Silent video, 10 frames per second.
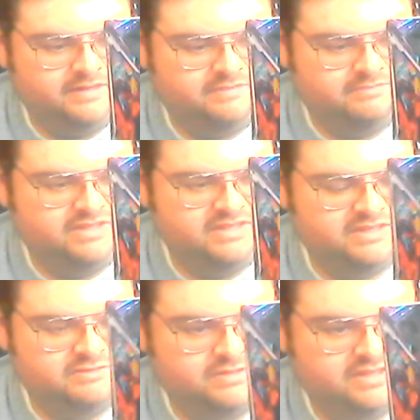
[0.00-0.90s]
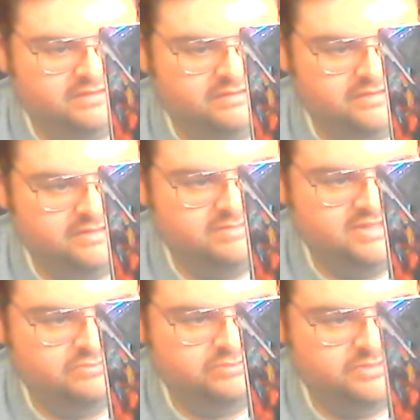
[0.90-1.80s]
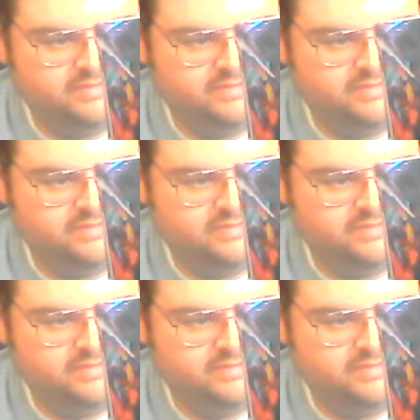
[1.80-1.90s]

I think that's what they called it in Beast Wars.